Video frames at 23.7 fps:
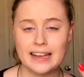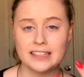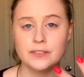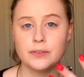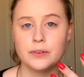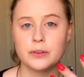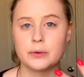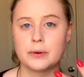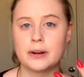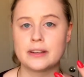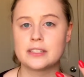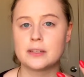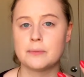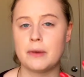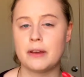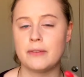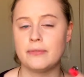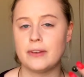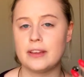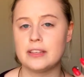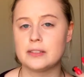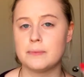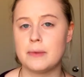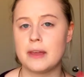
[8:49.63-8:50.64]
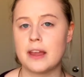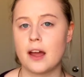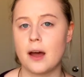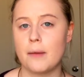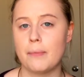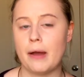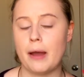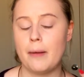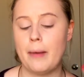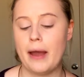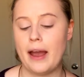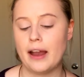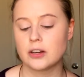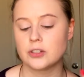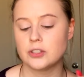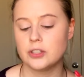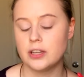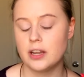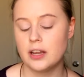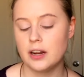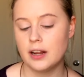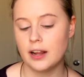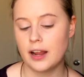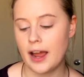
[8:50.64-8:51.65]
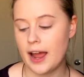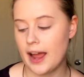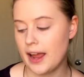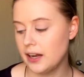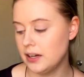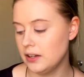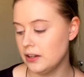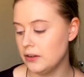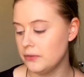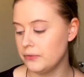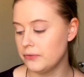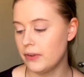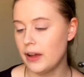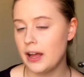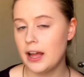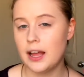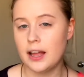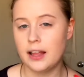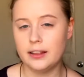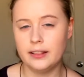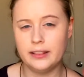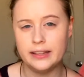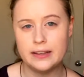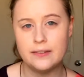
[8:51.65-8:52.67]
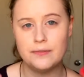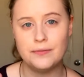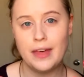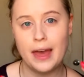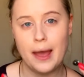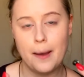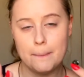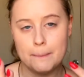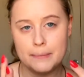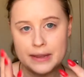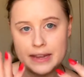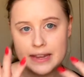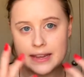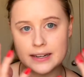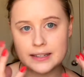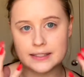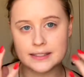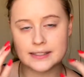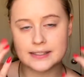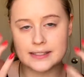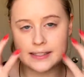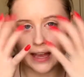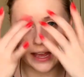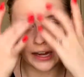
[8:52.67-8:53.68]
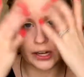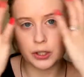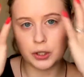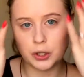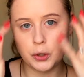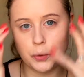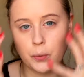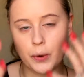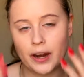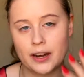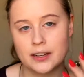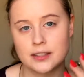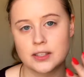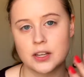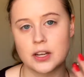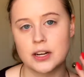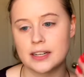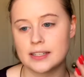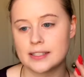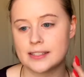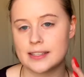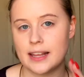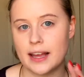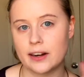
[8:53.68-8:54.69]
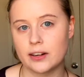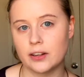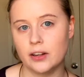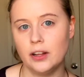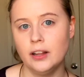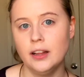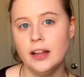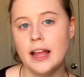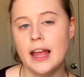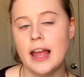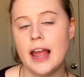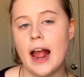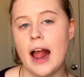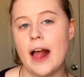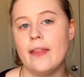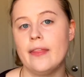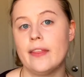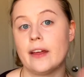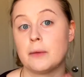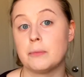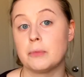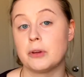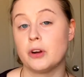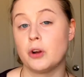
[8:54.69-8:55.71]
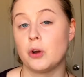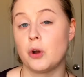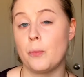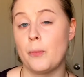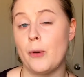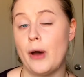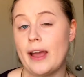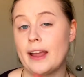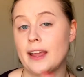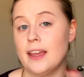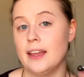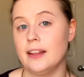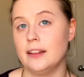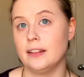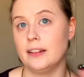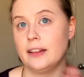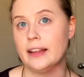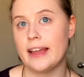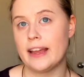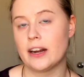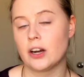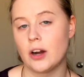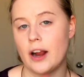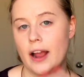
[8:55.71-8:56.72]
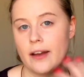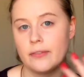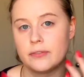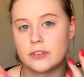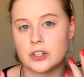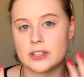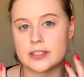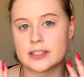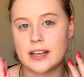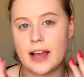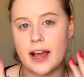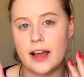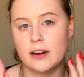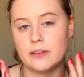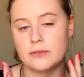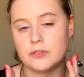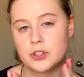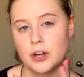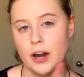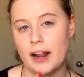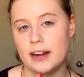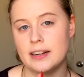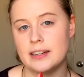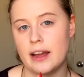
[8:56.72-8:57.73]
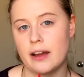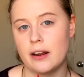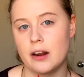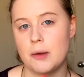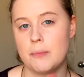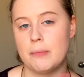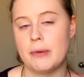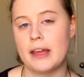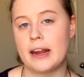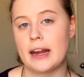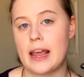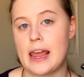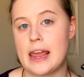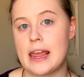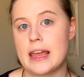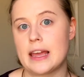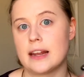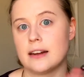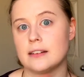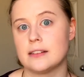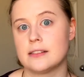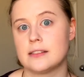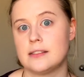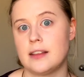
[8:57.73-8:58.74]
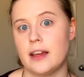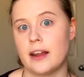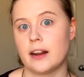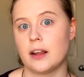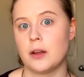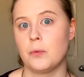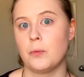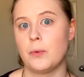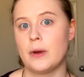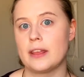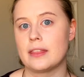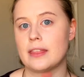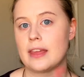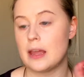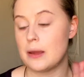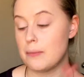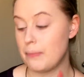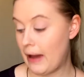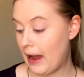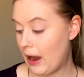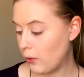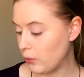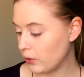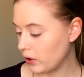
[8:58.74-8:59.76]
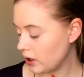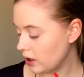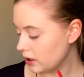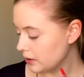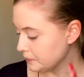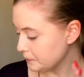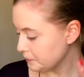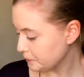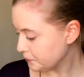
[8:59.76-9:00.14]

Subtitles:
as for the rest of my face makeup, I'm actually going to kind of leave that be to settle where it's going to settle, and then I'm going to go back in later after it's kind of dried down a bit and set it with a powder.